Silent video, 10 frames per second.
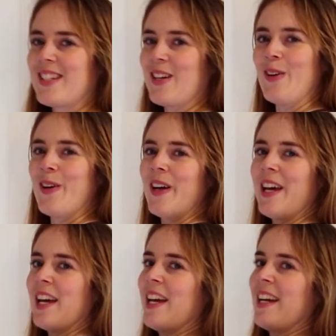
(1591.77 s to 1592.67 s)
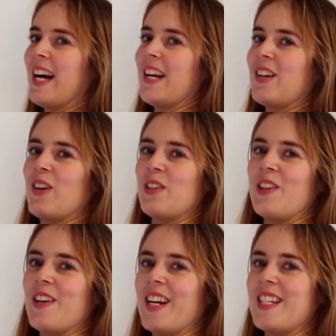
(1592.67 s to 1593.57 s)
So I don't know,
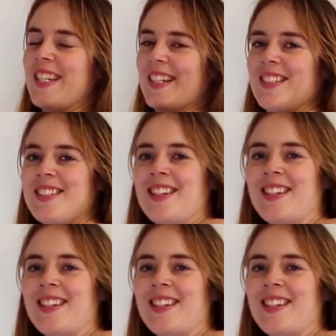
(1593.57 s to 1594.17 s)
not ideal.